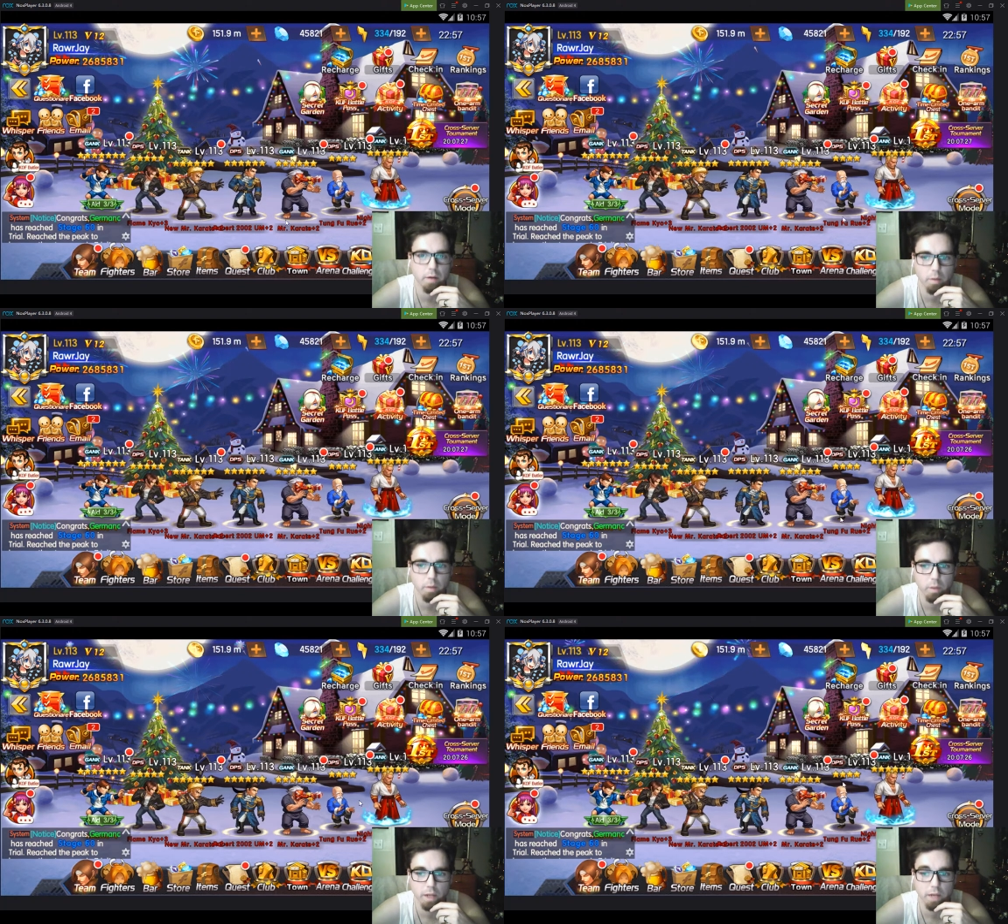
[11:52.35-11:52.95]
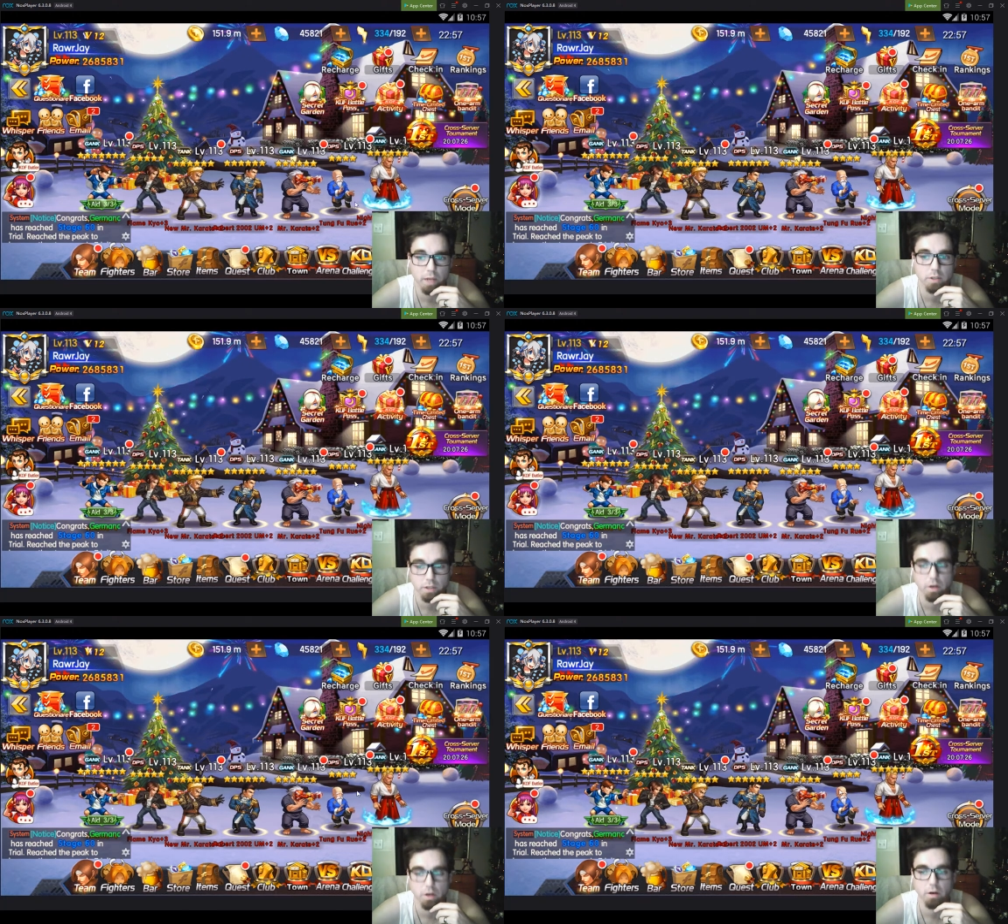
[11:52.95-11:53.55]
and it will actually
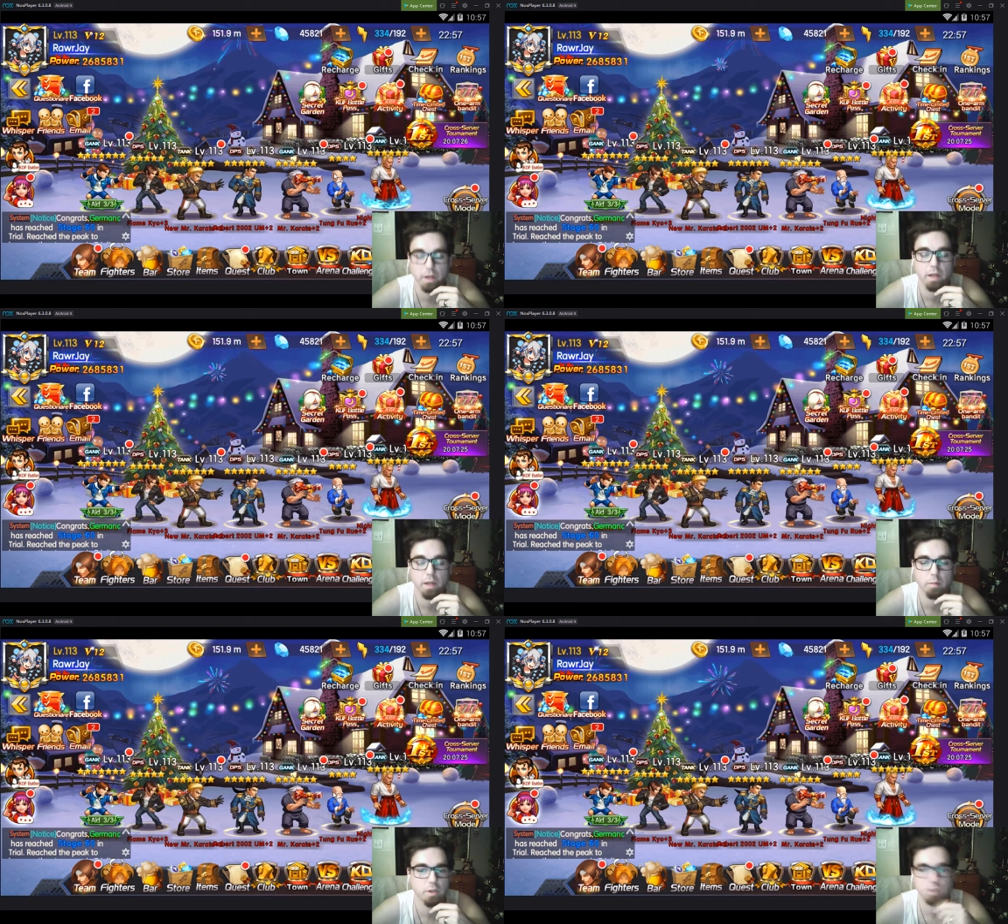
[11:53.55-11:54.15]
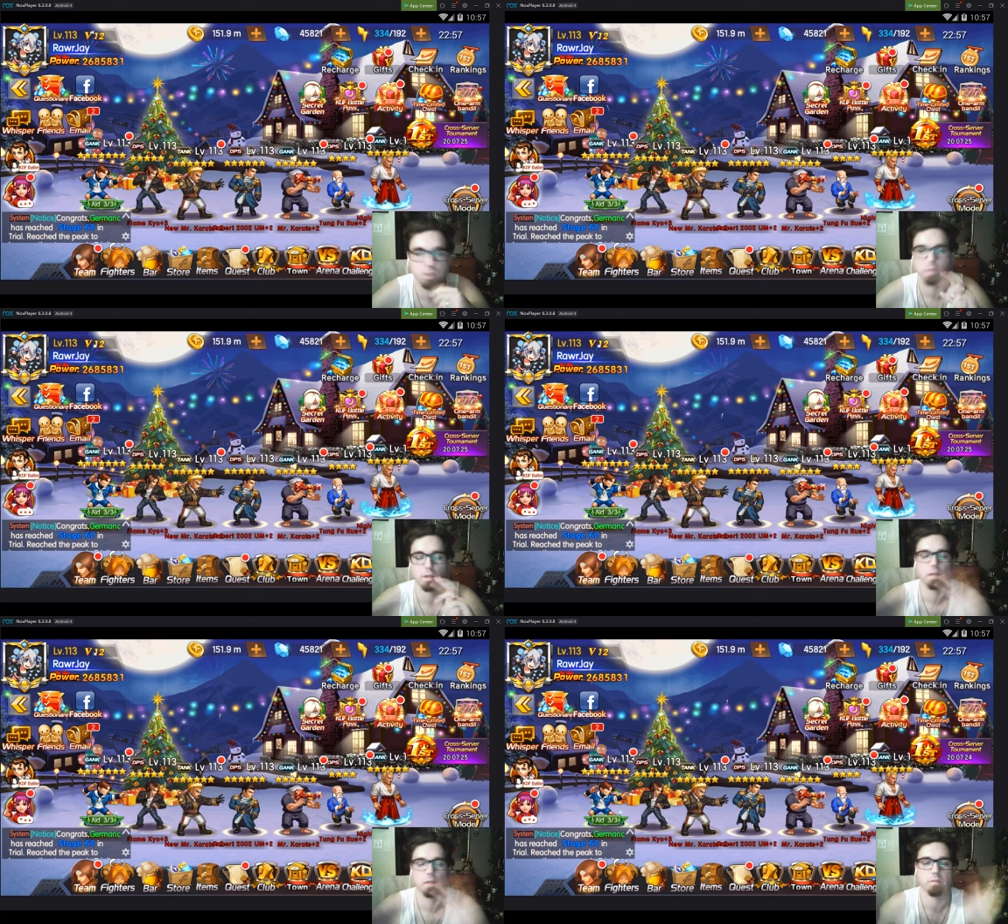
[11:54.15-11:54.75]
target him and just
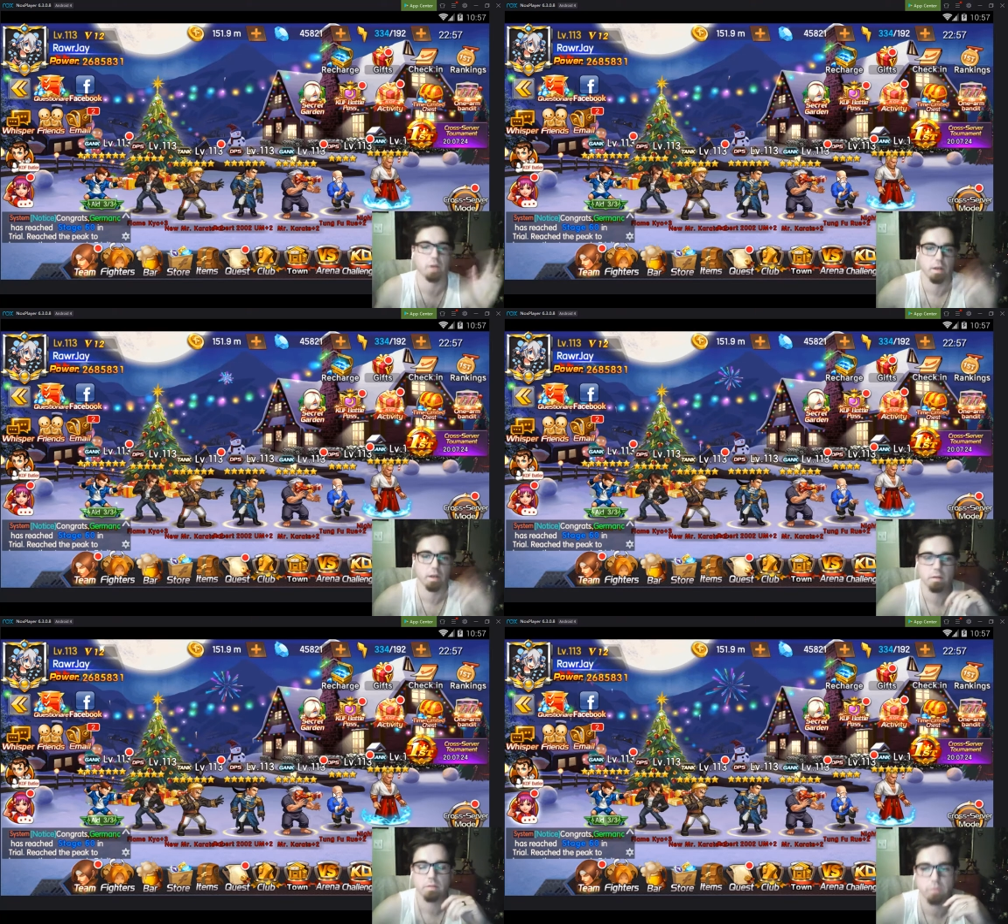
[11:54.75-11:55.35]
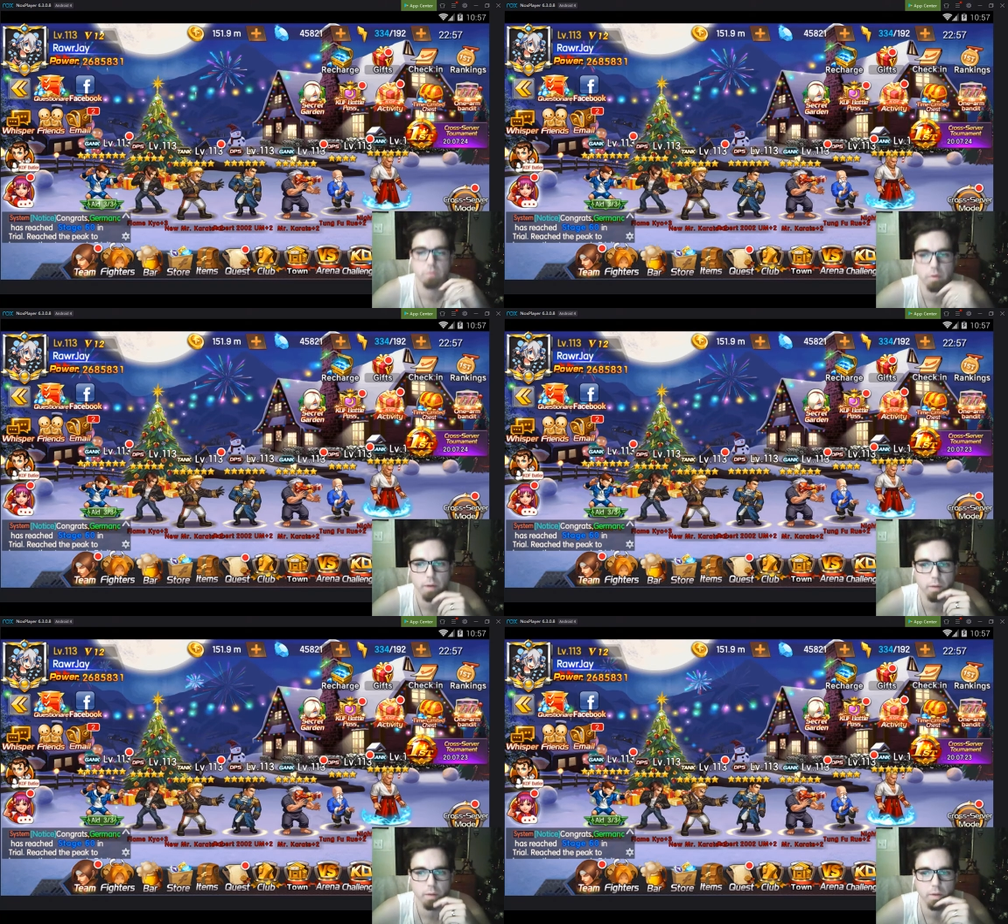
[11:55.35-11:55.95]
nullify for a round.